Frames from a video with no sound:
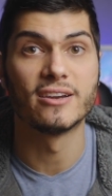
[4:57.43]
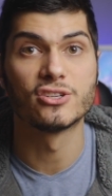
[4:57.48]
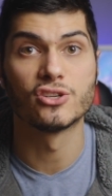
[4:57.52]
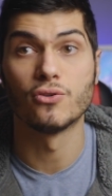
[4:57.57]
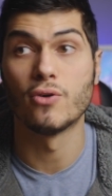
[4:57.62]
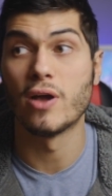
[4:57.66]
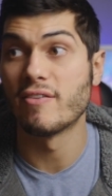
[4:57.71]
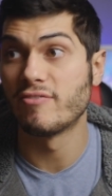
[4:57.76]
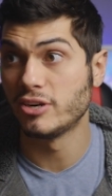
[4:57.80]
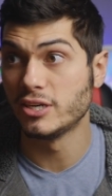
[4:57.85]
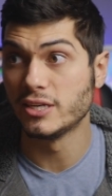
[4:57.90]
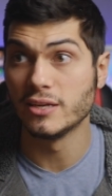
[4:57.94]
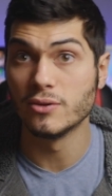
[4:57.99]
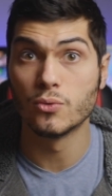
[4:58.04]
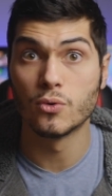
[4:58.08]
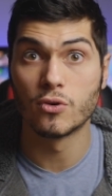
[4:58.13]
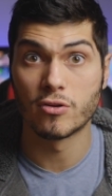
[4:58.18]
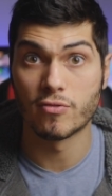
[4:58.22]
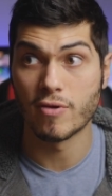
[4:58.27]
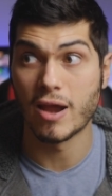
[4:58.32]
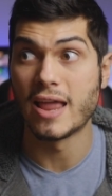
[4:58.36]
so everything
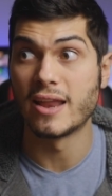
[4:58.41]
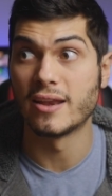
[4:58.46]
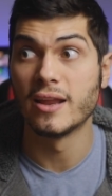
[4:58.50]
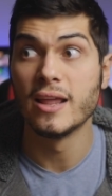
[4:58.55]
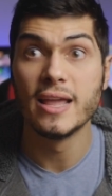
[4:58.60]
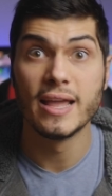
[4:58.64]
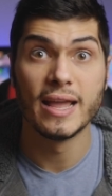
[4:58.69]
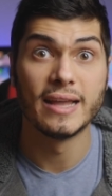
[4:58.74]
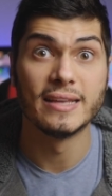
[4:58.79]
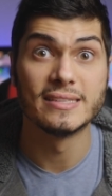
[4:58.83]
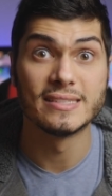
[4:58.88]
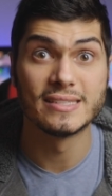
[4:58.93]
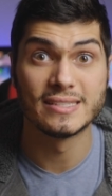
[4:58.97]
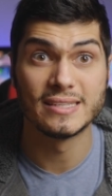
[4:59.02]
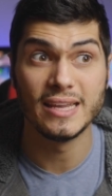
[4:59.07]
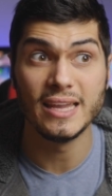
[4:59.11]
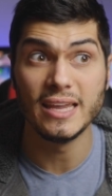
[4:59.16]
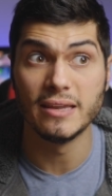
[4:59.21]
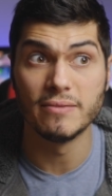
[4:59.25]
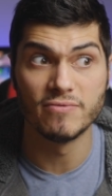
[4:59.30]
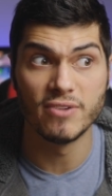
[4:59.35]
will run and
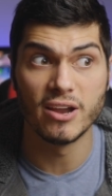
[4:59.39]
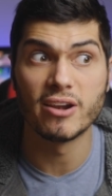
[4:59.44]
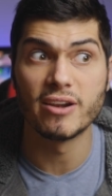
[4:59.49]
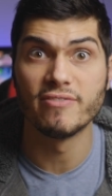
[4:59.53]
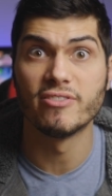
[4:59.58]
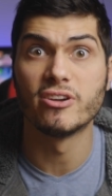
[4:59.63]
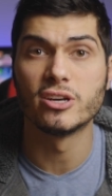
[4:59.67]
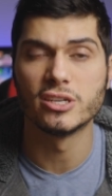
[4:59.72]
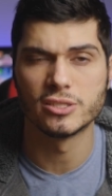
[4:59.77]
see very